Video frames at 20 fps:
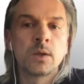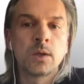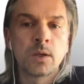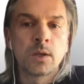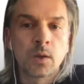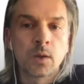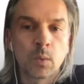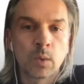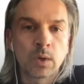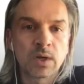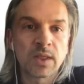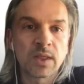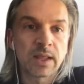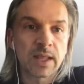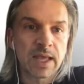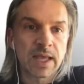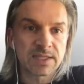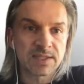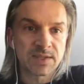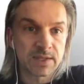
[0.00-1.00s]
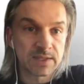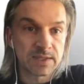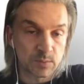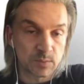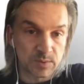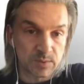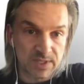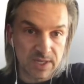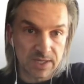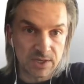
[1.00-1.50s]
One of the last things that
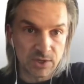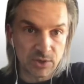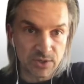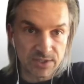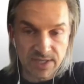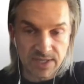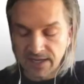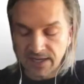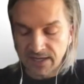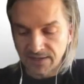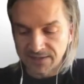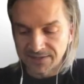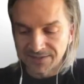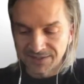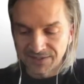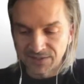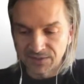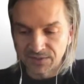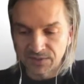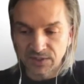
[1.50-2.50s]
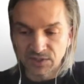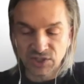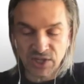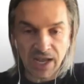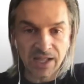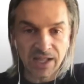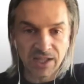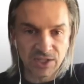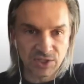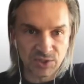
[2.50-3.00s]
was kind of irritating, a
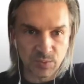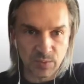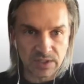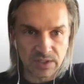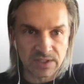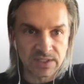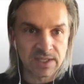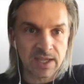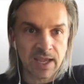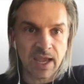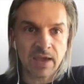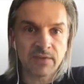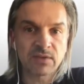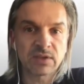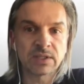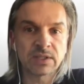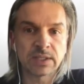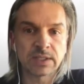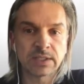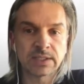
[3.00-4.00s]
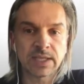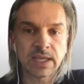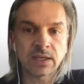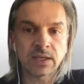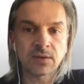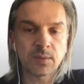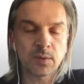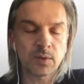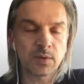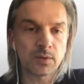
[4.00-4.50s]
challenge, was having the
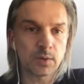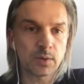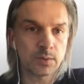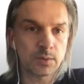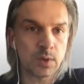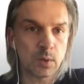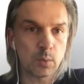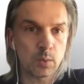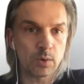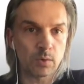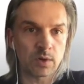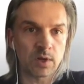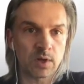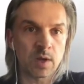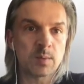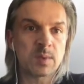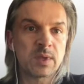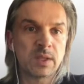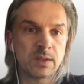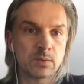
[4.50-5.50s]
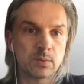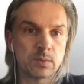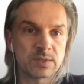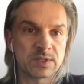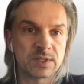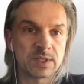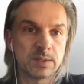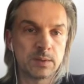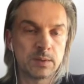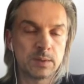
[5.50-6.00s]
data that
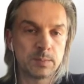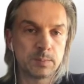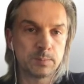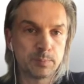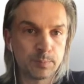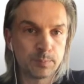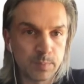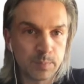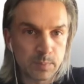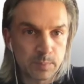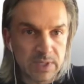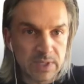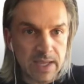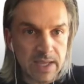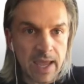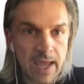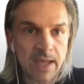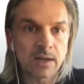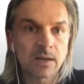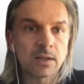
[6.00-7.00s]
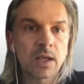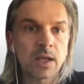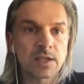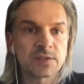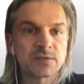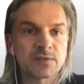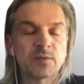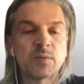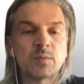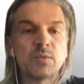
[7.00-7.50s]
was being
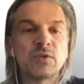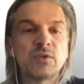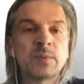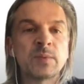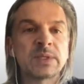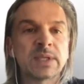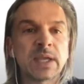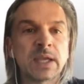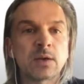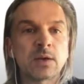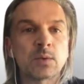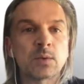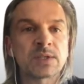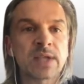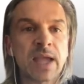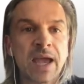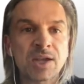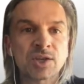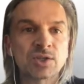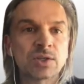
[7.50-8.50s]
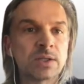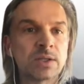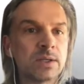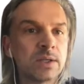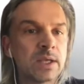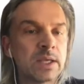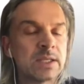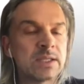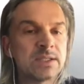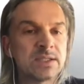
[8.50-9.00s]
analyzed from movement data was actually
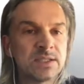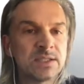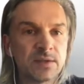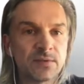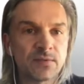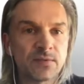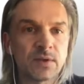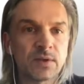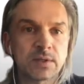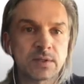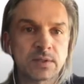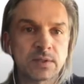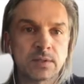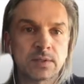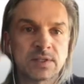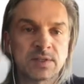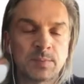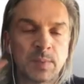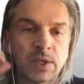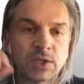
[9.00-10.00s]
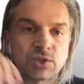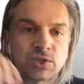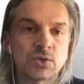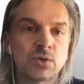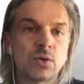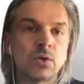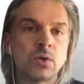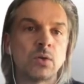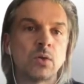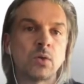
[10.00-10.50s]
in different
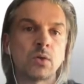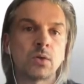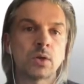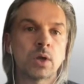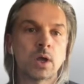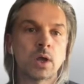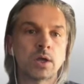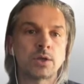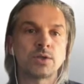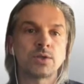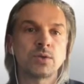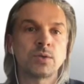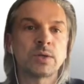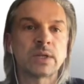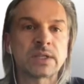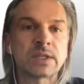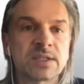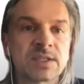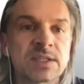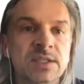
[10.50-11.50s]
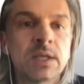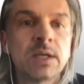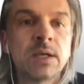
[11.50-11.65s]
spatial units